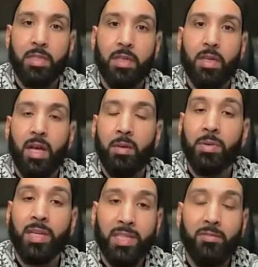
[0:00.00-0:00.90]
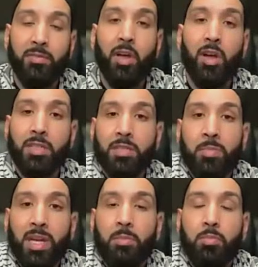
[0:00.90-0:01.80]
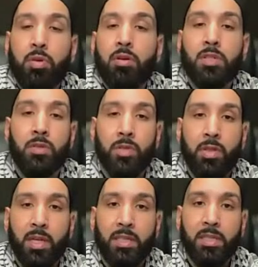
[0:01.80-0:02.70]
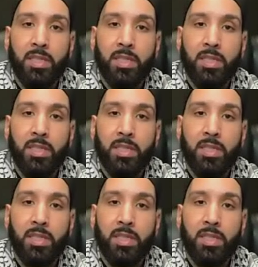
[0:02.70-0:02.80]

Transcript: and because they've lost many personal things.